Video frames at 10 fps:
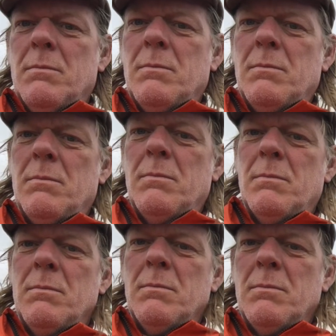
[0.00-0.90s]
at
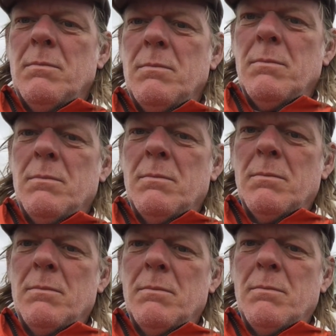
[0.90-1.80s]
Segedunum in
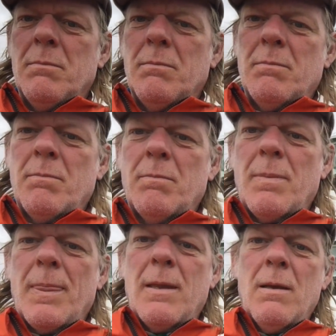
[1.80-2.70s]
Wallsend,
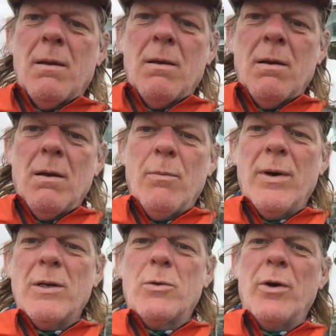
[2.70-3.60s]
and that
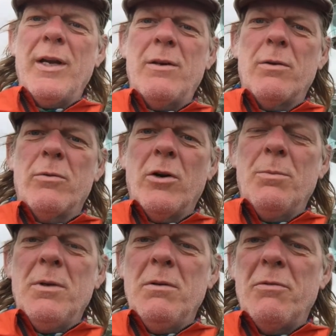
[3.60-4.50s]
museum is
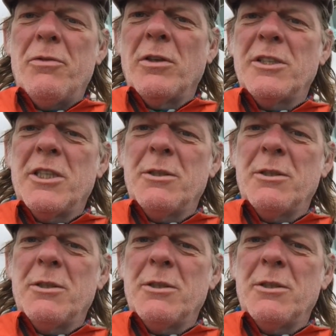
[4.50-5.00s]
looking in